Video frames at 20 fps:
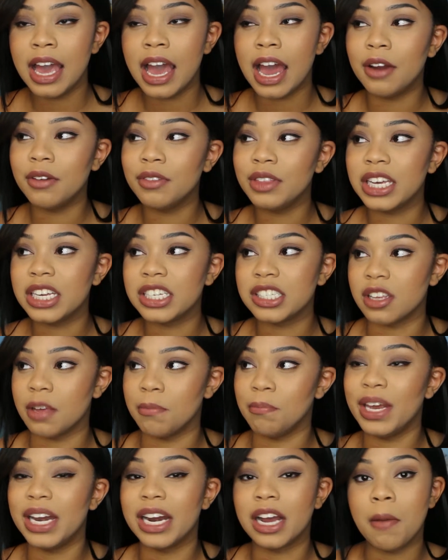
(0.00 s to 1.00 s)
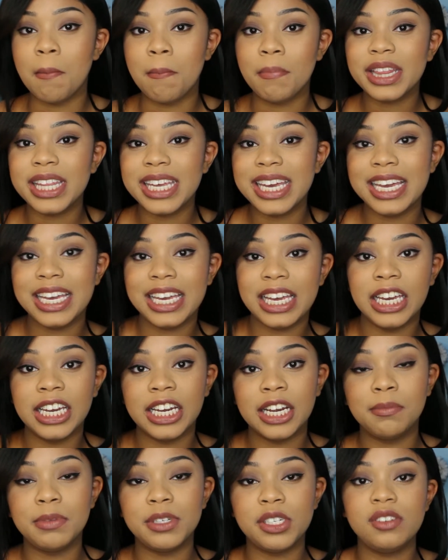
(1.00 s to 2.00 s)
I don't think it's been a complete
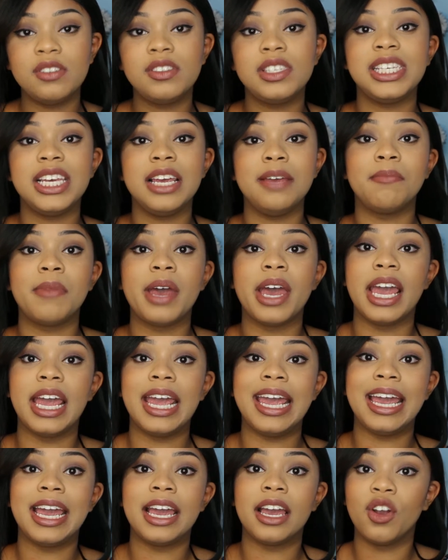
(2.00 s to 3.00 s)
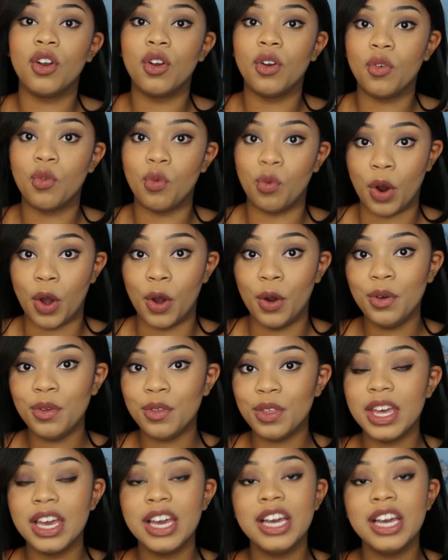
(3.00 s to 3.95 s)
year, but you see my growth.